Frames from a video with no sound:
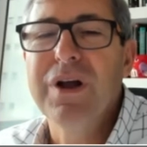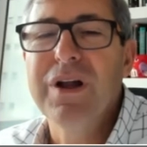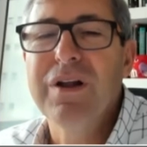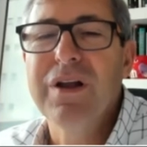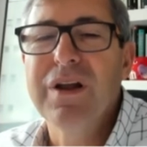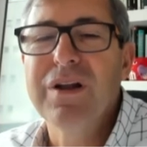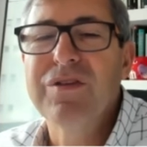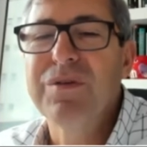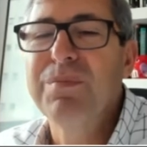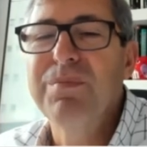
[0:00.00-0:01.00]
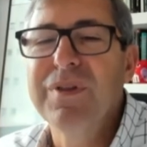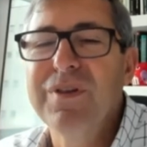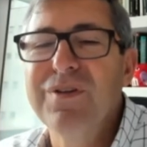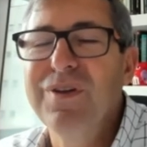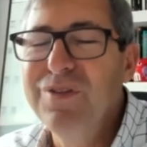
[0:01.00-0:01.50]
Uh, it's
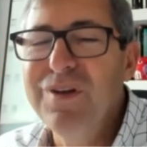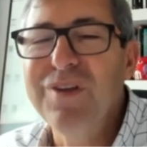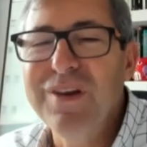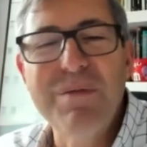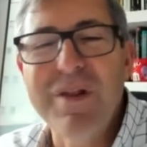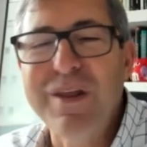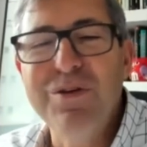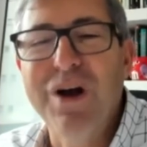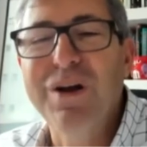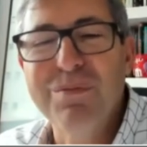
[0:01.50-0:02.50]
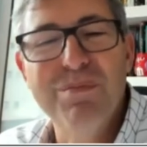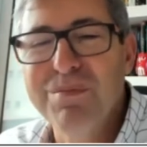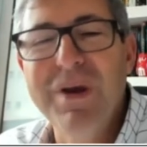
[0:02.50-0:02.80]
there's a name that they uh,